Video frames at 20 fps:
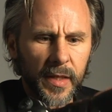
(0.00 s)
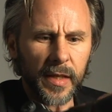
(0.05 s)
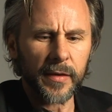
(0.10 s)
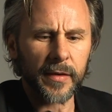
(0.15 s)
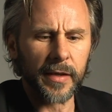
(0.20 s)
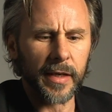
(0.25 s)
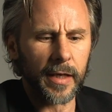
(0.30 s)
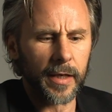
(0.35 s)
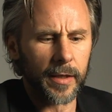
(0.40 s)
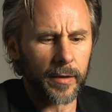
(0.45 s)

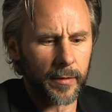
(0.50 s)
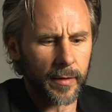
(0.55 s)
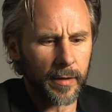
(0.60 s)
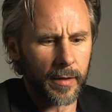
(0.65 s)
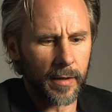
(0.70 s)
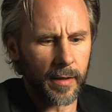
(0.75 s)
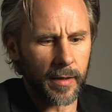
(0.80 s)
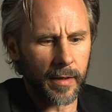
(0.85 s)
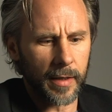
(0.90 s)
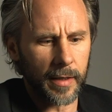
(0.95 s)
Now,
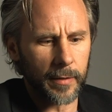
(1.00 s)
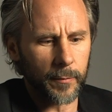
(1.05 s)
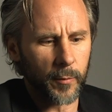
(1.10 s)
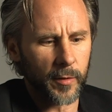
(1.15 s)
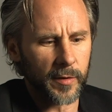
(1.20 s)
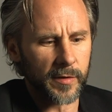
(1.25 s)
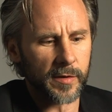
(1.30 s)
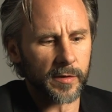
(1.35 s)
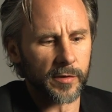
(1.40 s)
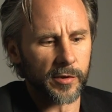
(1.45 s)
I
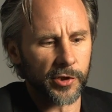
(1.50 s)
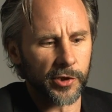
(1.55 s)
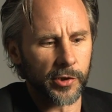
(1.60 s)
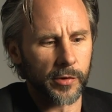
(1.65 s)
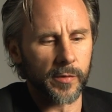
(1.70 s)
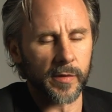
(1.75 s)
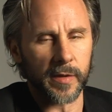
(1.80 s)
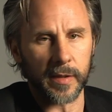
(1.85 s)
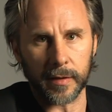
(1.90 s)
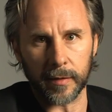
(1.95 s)
wasn't
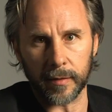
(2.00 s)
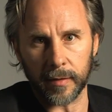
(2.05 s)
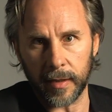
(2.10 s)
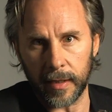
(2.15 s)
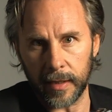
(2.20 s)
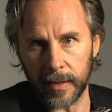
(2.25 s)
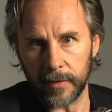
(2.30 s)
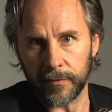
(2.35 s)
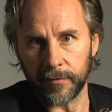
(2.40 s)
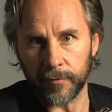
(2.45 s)
shooting
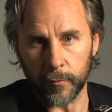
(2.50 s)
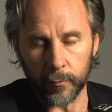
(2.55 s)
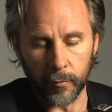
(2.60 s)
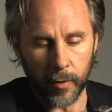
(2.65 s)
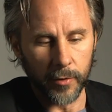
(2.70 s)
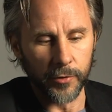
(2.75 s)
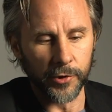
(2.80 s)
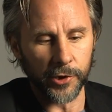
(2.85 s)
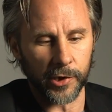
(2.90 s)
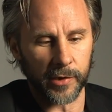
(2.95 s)
any
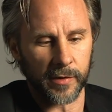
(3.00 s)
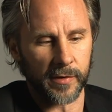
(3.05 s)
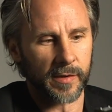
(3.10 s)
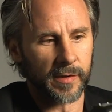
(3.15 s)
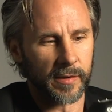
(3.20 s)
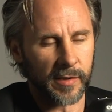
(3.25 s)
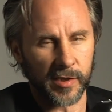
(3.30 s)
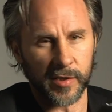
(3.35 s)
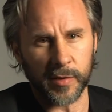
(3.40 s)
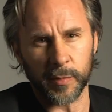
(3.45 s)
ferocious
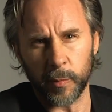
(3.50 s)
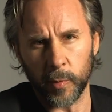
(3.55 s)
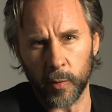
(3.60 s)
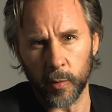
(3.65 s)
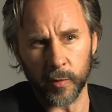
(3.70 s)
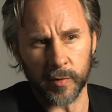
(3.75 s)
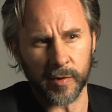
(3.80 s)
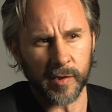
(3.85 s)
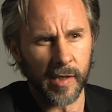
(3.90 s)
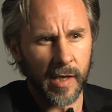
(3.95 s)

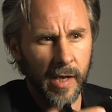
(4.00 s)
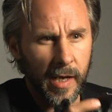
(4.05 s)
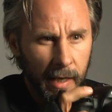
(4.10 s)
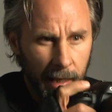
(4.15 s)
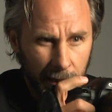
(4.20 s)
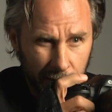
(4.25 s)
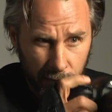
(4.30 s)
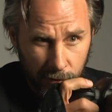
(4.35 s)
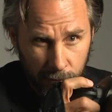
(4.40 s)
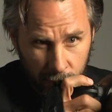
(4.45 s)
sports
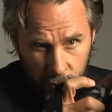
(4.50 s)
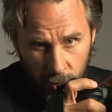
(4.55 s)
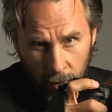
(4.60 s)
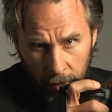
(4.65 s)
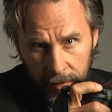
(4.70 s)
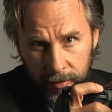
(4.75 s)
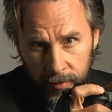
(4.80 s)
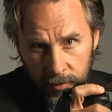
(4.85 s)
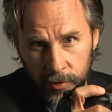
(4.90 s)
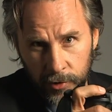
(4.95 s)
and
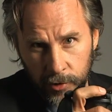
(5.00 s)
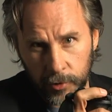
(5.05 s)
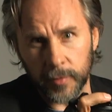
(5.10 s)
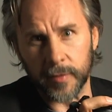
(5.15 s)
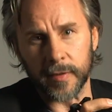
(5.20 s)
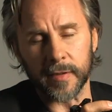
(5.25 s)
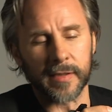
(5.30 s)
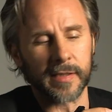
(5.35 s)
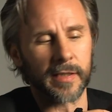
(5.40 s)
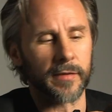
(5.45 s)
trying to
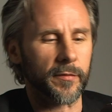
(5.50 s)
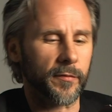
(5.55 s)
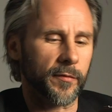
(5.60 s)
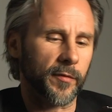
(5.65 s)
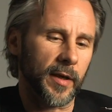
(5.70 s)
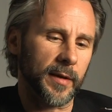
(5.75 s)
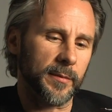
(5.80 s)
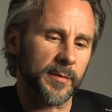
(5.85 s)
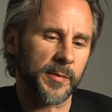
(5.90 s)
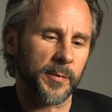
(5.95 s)
shoot at 7
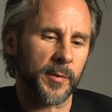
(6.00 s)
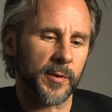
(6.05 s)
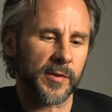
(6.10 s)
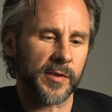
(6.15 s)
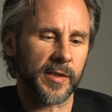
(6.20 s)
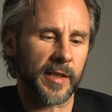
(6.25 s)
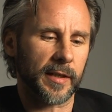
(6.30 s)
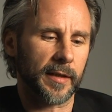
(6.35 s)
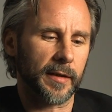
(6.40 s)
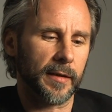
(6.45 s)
frames per
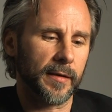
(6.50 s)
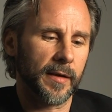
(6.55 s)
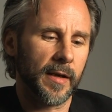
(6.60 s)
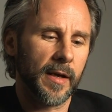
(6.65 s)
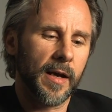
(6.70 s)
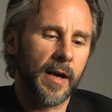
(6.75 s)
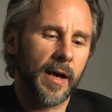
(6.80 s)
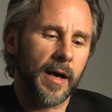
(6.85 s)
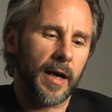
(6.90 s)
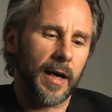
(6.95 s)
second.
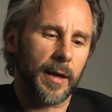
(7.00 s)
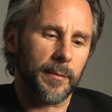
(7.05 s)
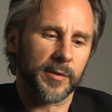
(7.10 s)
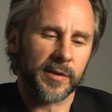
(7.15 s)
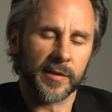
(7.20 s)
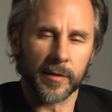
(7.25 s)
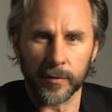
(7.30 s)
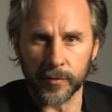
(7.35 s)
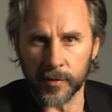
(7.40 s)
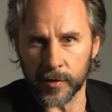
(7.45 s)
I'm
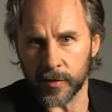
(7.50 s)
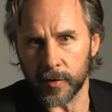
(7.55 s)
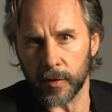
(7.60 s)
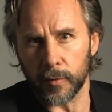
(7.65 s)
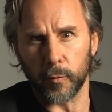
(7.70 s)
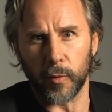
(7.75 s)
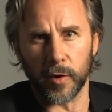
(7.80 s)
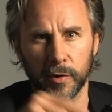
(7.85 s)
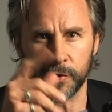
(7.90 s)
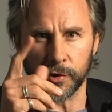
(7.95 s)
still just
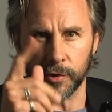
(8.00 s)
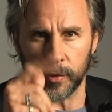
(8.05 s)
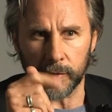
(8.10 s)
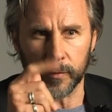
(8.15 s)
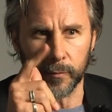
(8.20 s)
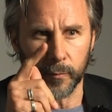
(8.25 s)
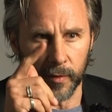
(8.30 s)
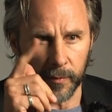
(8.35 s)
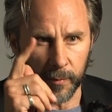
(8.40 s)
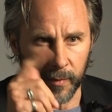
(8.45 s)
on one shot,
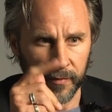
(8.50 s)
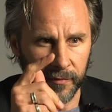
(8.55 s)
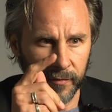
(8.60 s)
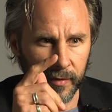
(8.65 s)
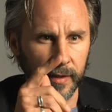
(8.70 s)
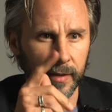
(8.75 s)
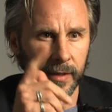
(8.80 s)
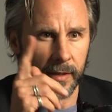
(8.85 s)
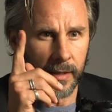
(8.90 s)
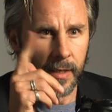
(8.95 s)
and with my
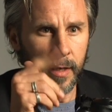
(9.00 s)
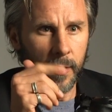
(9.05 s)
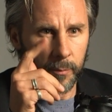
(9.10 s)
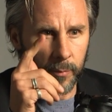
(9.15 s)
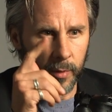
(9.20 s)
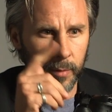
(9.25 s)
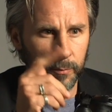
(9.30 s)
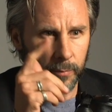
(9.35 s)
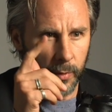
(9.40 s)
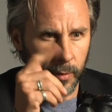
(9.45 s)
finger,
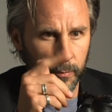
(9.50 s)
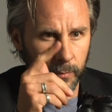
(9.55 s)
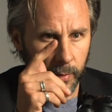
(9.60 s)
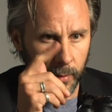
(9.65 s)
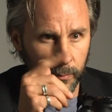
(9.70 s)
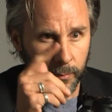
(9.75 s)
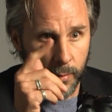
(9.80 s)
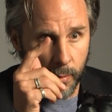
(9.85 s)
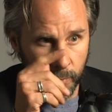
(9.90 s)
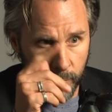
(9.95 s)
boom, boom,
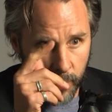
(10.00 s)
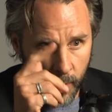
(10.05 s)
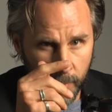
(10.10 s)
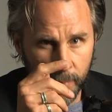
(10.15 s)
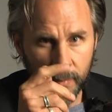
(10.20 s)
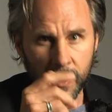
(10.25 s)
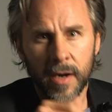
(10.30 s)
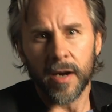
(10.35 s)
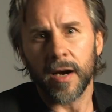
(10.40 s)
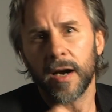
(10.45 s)
boom, boom,
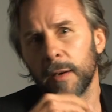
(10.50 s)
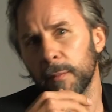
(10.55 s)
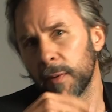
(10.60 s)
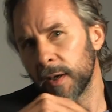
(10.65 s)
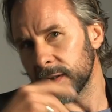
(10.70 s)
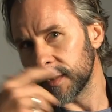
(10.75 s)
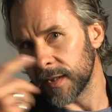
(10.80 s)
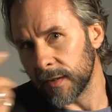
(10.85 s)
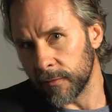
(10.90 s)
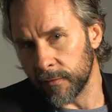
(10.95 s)
boom, I
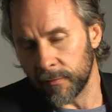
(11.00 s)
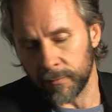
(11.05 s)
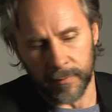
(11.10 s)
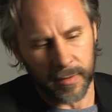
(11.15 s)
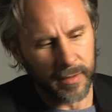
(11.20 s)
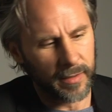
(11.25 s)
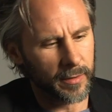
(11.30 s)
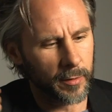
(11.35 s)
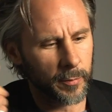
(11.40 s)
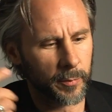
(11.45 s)
might have
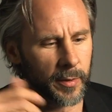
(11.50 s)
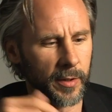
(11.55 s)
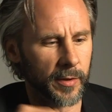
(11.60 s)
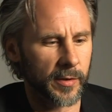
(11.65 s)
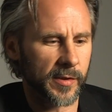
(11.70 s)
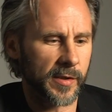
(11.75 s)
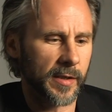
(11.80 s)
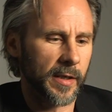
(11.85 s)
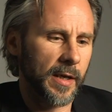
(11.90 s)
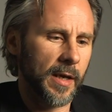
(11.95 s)
a little
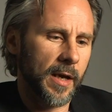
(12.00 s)
burst.